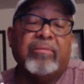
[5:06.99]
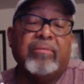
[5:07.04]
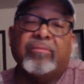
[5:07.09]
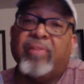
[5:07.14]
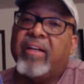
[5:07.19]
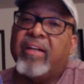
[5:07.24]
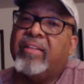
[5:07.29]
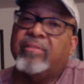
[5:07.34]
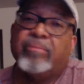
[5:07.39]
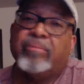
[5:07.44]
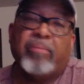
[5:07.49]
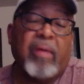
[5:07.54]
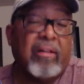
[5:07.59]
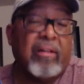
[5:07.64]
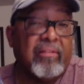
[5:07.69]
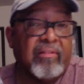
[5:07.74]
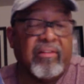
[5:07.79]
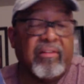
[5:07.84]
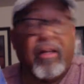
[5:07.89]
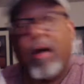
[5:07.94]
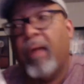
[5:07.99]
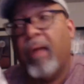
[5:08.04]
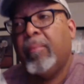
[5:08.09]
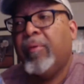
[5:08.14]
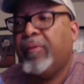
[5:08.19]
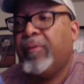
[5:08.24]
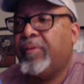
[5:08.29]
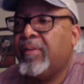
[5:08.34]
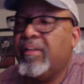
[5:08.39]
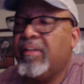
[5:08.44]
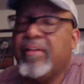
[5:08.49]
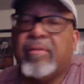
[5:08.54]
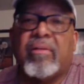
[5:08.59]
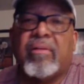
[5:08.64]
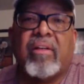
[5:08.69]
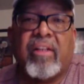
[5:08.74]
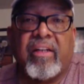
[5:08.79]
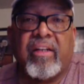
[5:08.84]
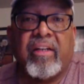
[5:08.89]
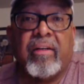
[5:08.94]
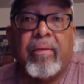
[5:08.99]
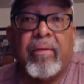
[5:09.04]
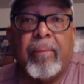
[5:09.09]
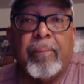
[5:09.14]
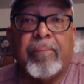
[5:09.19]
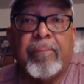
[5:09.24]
right almost literally